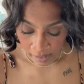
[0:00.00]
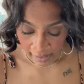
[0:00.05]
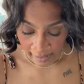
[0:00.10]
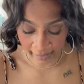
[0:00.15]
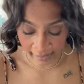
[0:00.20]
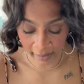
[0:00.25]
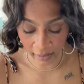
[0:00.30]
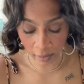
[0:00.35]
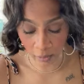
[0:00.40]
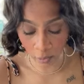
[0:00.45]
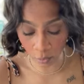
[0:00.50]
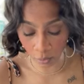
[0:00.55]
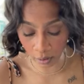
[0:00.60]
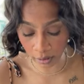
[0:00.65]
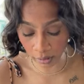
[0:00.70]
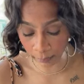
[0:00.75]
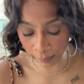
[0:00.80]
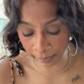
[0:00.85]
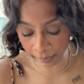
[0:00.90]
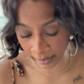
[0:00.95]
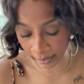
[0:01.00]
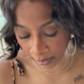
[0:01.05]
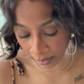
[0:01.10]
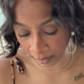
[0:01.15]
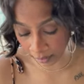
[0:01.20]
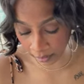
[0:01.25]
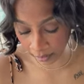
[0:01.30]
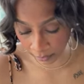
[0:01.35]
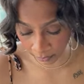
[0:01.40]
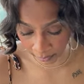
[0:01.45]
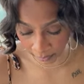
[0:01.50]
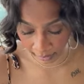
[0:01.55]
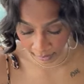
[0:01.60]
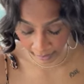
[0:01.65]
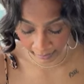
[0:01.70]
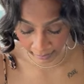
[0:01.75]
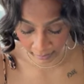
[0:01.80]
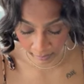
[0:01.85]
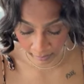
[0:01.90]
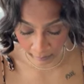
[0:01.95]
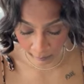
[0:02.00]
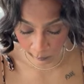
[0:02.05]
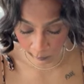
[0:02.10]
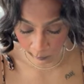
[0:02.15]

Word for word: And then the Lord appears to Elijah.